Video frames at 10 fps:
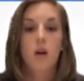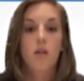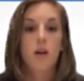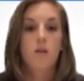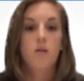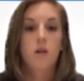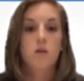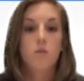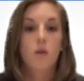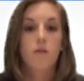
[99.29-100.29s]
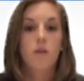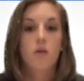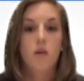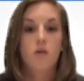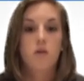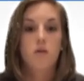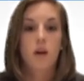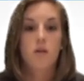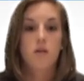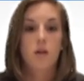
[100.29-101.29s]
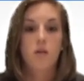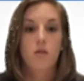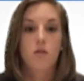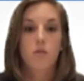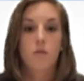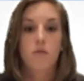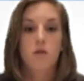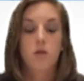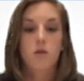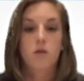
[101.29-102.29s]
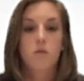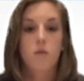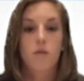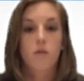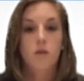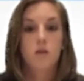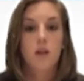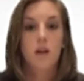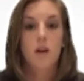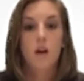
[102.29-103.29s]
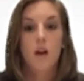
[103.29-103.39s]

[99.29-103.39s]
Like Crestwood, Field also had a solid group of returners with 14.